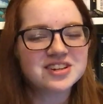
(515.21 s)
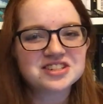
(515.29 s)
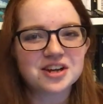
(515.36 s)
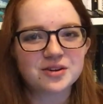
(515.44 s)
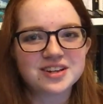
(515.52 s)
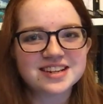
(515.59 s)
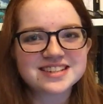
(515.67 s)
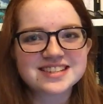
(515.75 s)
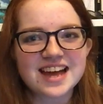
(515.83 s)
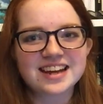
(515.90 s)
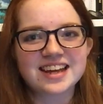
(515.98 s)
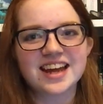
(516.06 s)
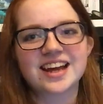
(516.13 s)
Don't need a
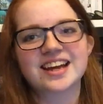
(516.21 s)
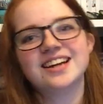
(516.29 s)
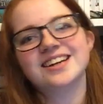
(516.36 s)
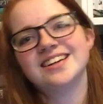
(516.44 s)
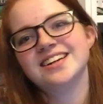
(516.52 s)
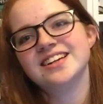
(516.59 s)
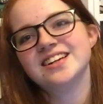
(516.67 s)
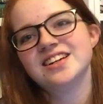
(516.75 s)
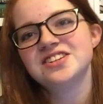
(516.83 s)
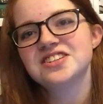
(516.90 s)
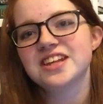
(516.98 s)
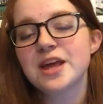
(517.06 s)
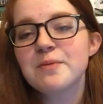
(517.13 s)
sidekick.
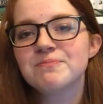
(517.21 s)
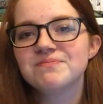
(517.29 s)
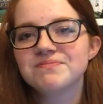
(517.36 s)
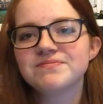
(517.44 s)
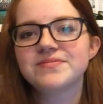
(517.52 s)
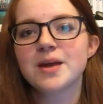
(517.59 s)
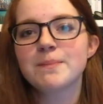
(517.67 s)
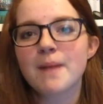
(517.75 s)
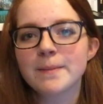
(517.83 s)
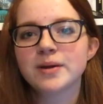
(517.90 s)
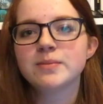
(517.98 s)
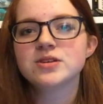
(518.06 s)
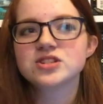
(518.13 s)
She's like, yep,
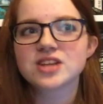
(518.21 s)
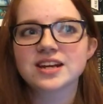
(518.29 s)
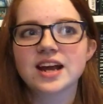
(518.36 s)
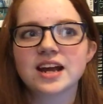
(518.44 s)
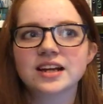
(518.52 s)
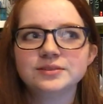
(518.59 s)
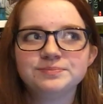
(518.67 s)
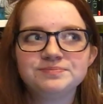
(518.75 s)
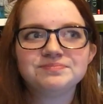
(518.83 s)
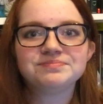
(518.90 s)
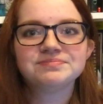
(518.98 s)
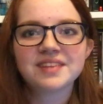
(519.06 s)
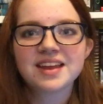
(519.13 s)
I'm gonna be your sidekick.
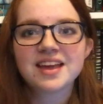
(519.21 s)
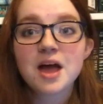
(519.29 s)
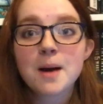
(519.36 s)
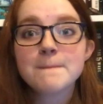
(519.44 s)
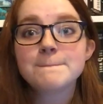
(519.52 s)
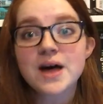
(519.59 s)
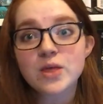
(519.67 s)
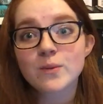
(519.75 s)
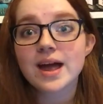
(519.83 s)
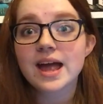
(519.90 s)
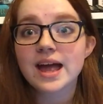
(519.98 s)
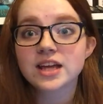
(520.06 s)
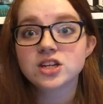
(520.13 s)
By the
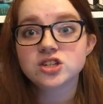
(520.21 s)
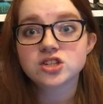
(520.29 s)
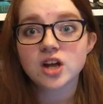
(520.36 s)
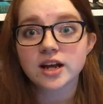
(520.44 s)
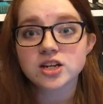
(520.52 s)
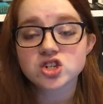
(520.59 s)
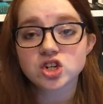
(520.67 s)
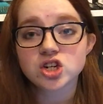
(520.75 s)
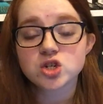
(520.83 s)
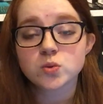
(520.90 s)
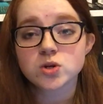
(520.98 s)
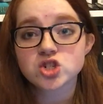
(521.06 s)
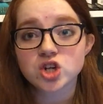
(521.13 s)
way, I can turn
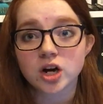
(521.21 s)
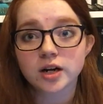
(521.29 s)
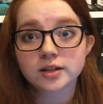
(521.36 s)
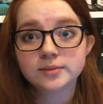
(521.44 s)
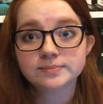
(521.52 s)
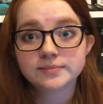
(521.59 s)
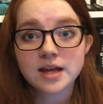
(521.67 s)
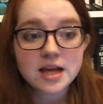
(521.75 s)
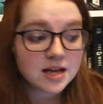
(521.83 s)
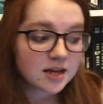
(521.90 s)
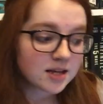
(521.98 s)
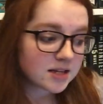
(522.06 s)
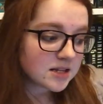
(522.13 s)
into a shark.
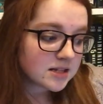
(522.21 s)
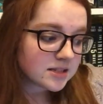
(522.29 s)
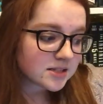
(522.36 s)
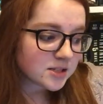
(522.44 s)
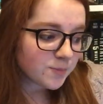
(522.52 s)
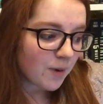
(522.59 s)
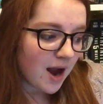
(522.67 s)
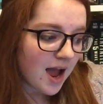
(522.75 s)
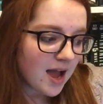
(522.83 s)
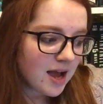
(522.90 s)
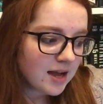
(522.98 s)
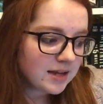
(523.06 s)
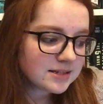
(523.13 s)

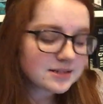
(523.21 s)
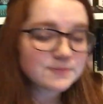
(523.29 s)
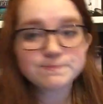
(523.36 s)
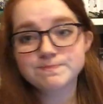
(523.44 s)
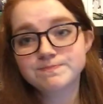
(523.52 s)
Surprise!